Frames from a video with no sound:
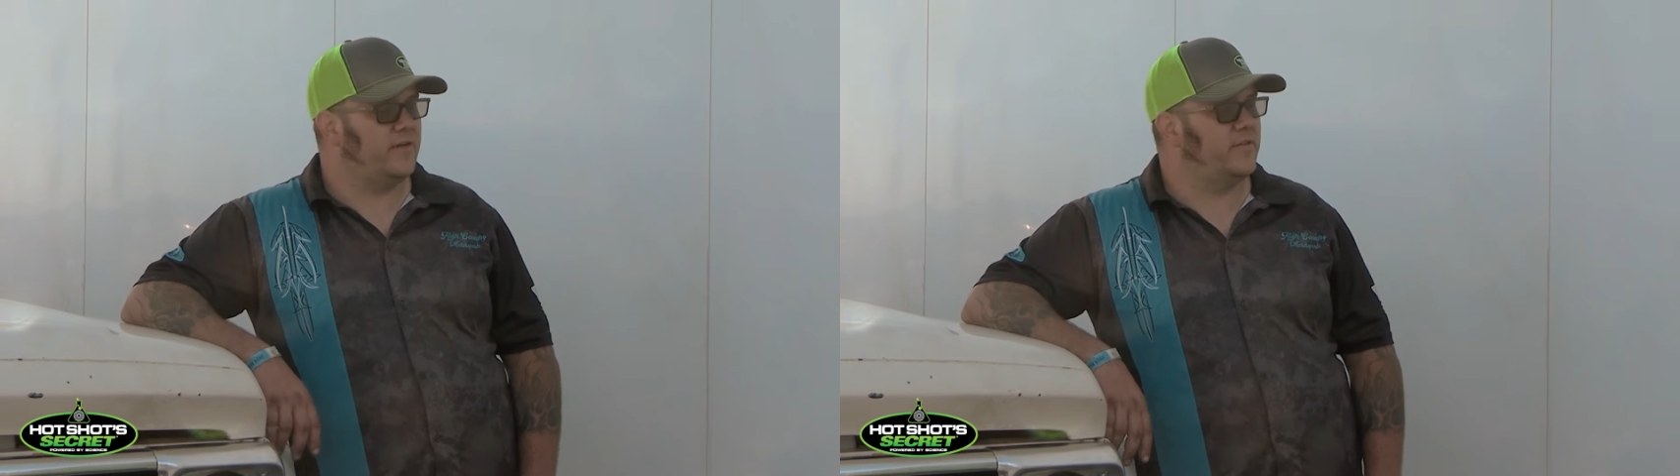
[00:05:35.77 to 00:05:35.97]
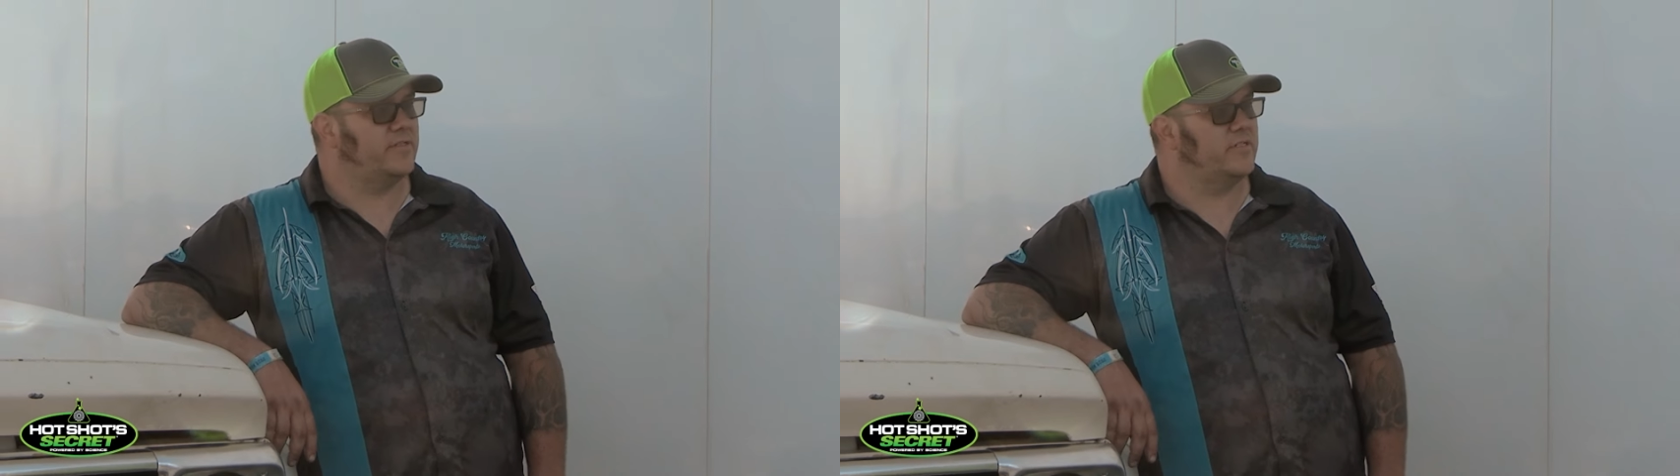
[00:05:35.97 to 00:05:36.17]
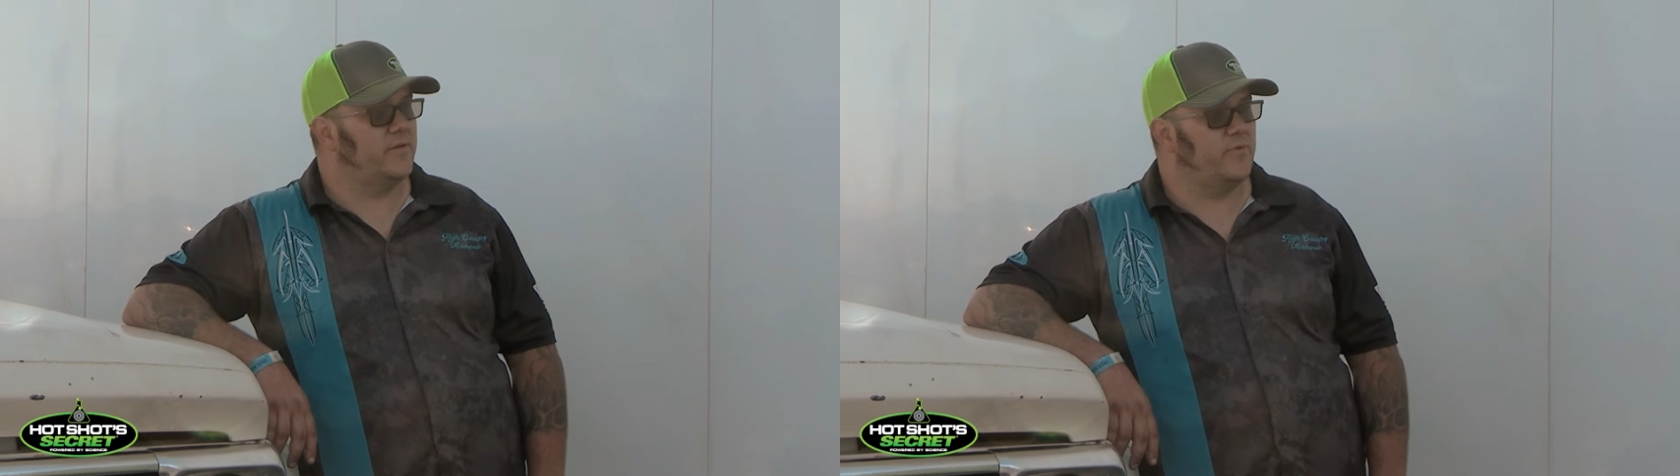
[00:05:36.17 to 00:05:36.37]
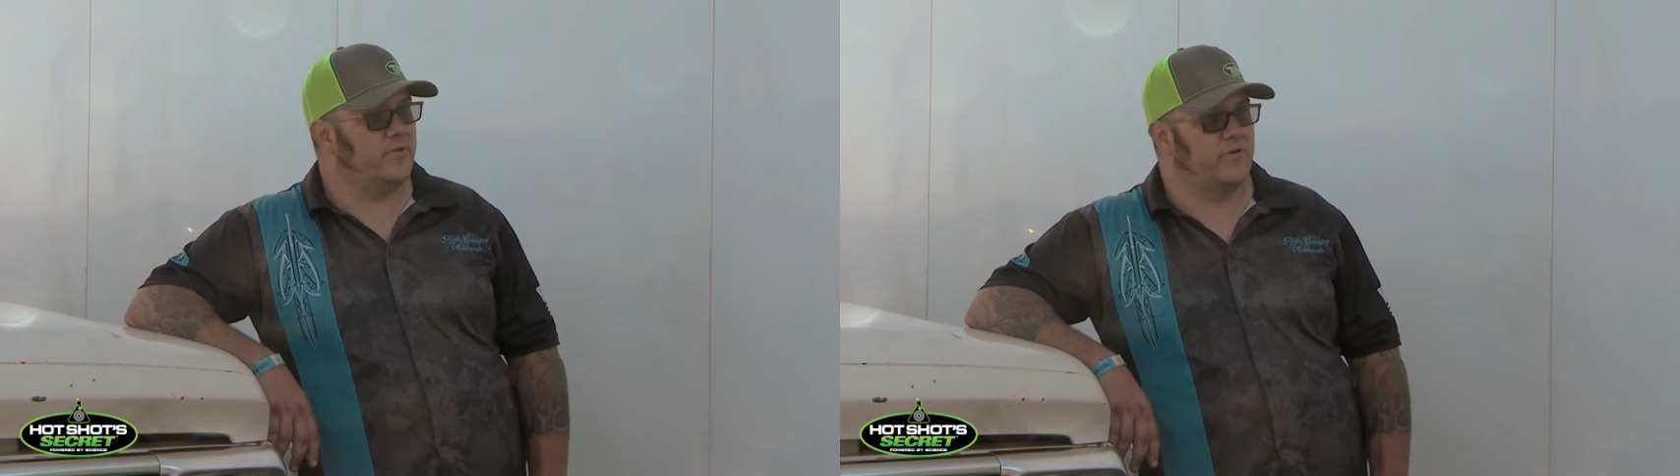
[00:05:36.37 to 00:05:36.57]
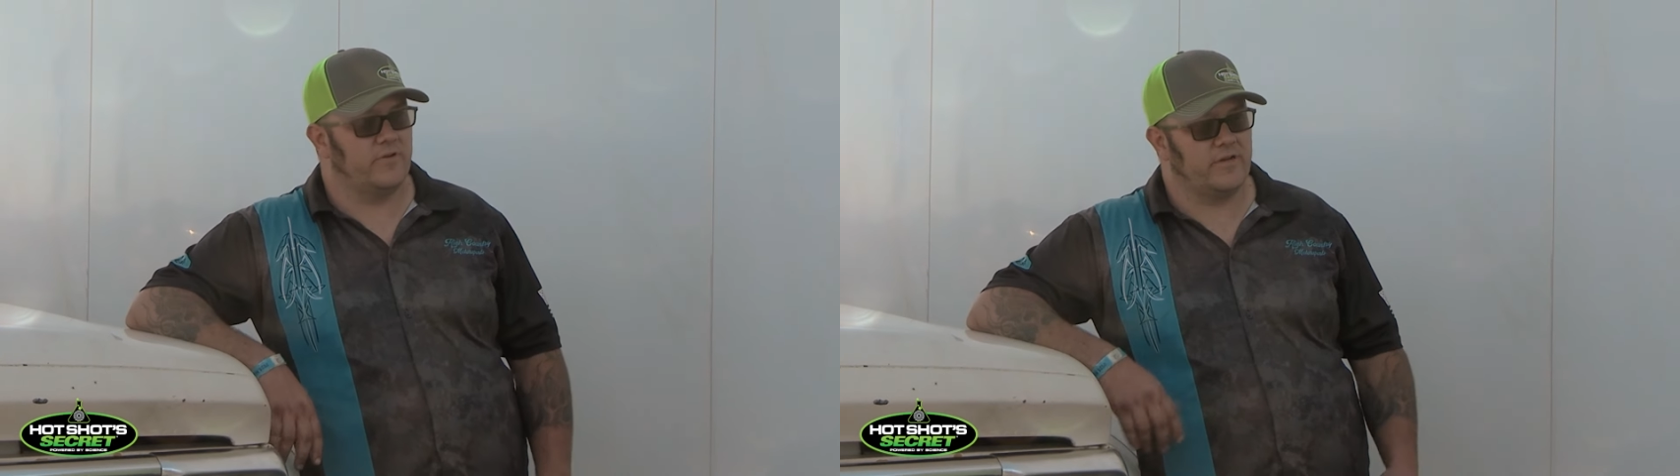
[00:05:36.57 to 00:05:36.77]
lot of the sled
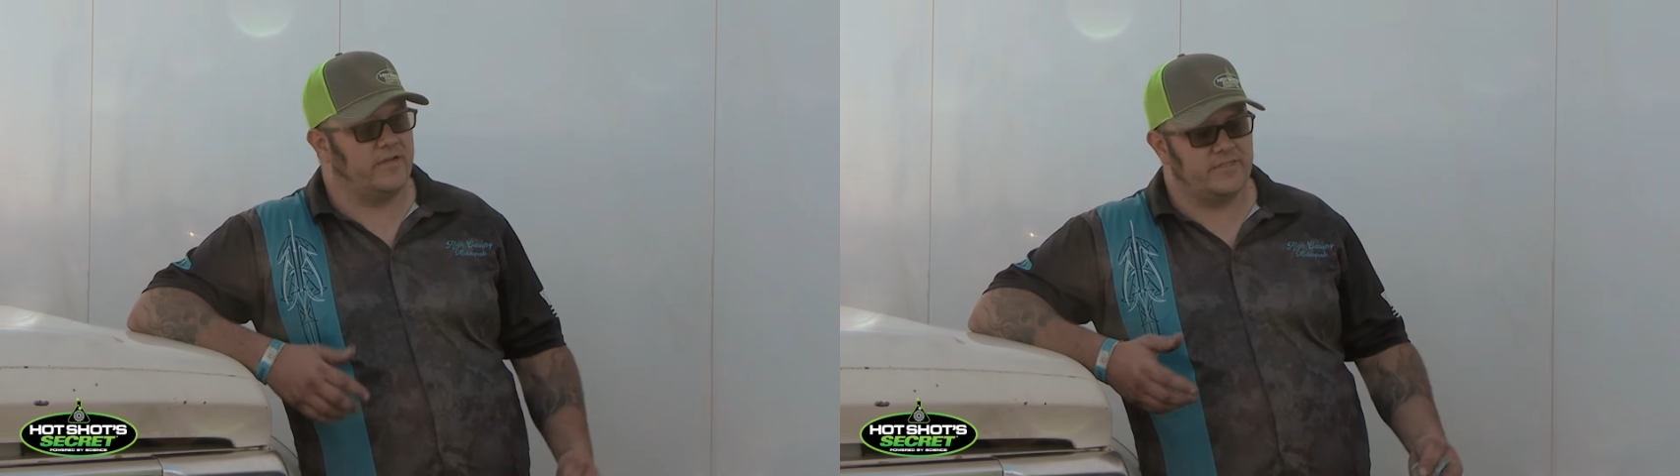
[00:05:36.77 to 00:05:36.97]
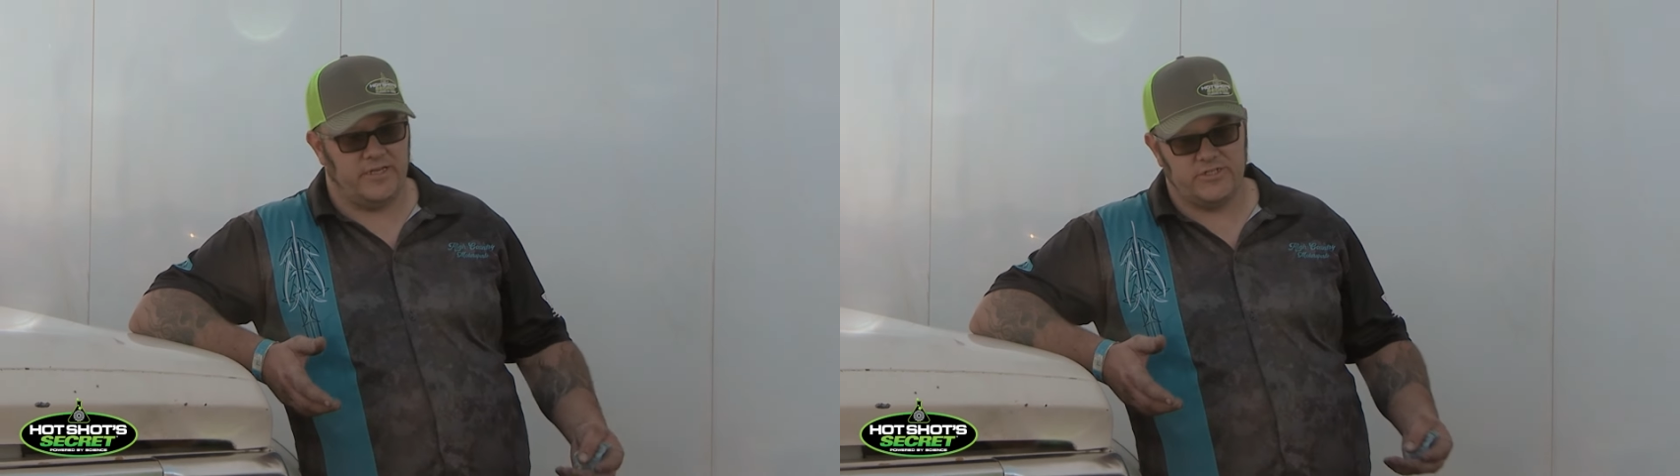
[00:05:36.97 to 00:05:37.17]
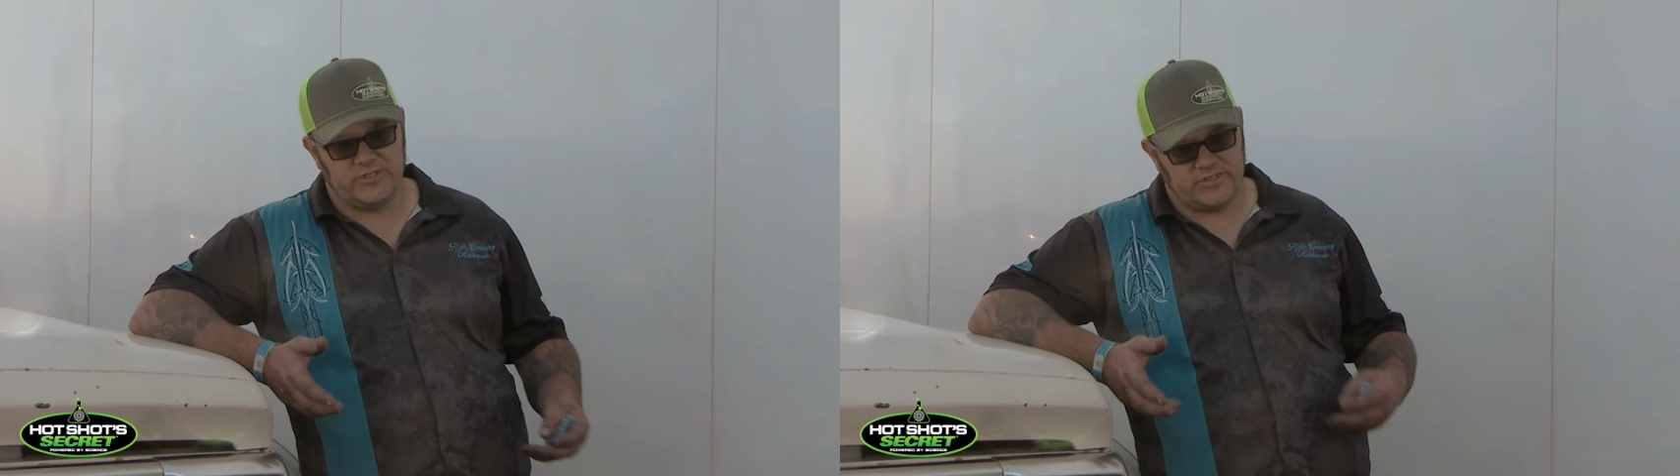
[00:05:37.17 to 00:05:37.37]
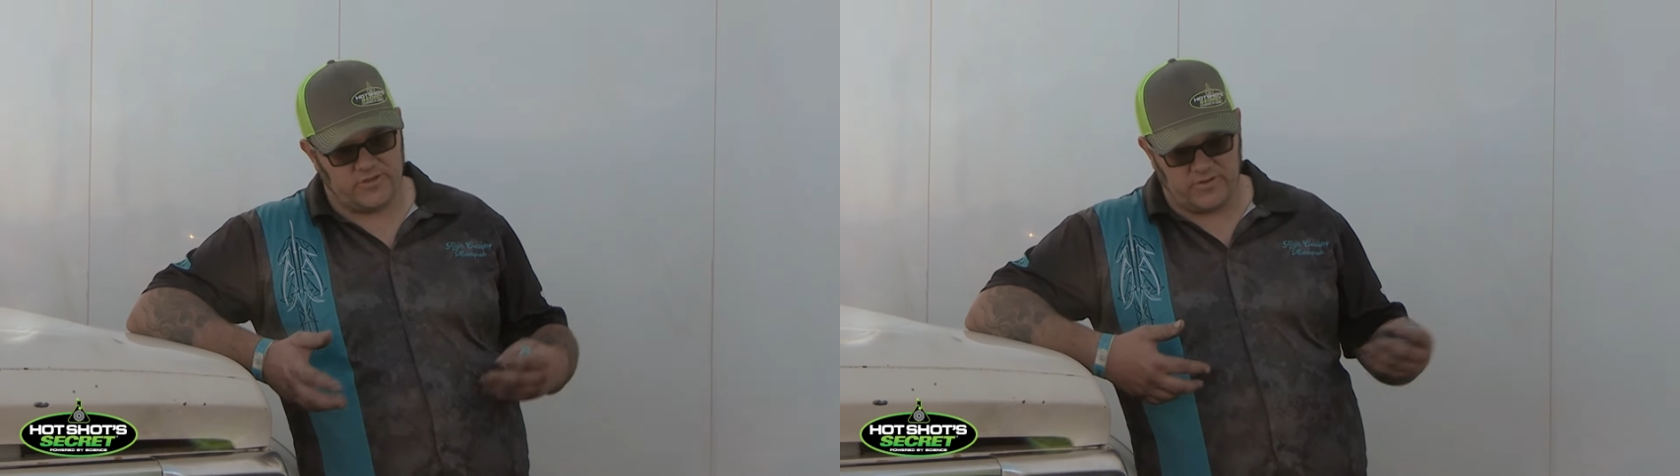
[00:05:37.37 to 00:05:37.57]
pulling organizations,